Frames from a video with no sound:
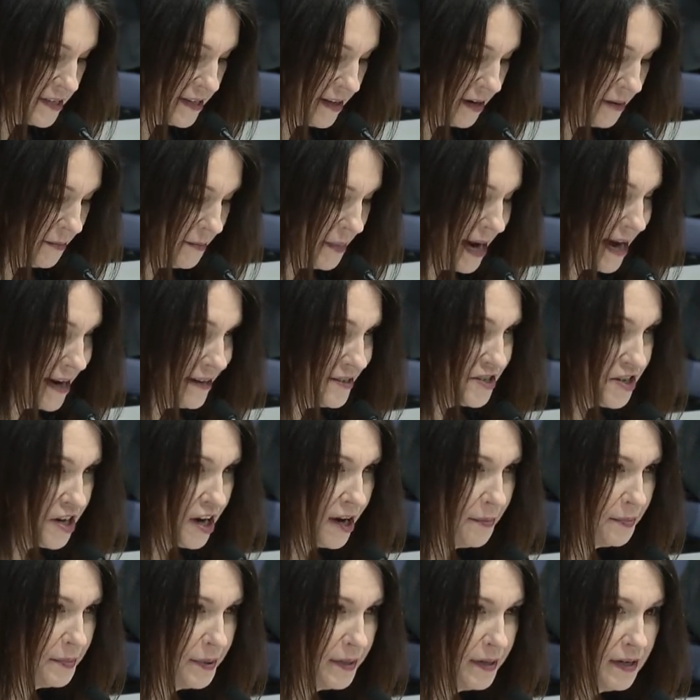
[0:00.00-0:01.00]
then match
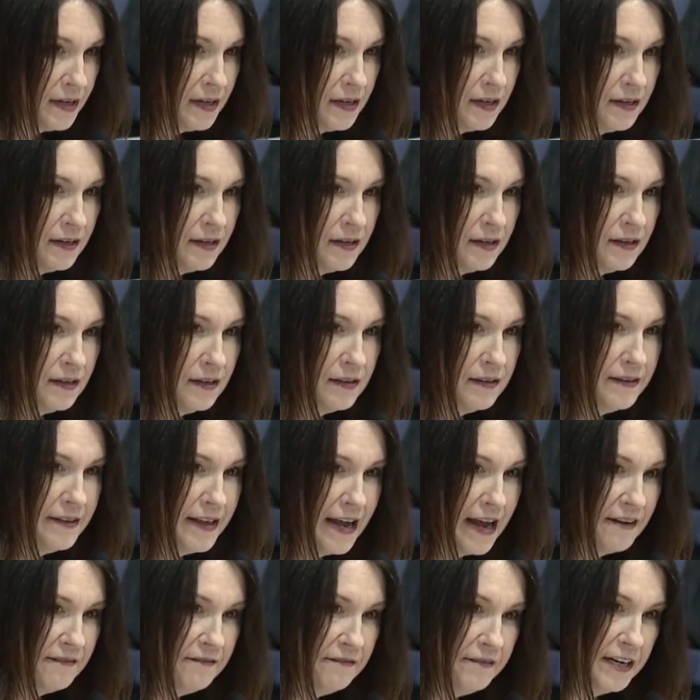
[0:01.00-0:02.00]
up
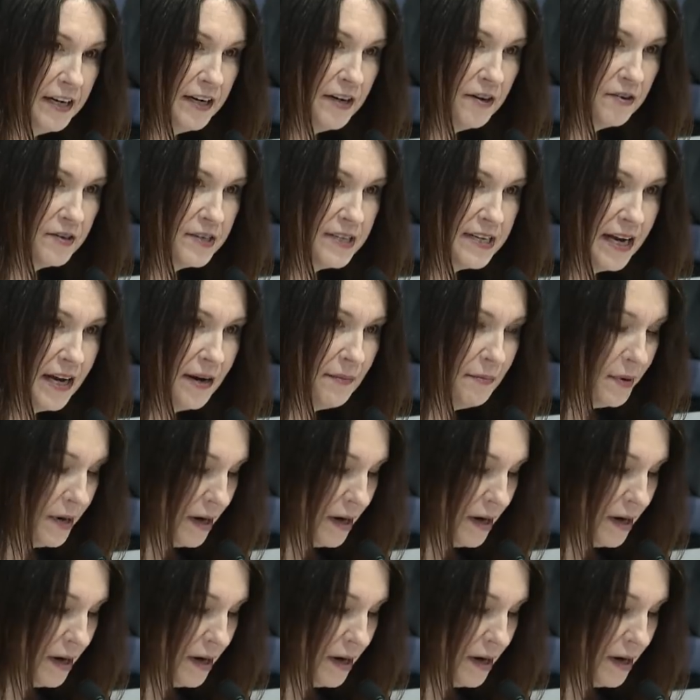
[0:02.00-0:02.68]
that videotape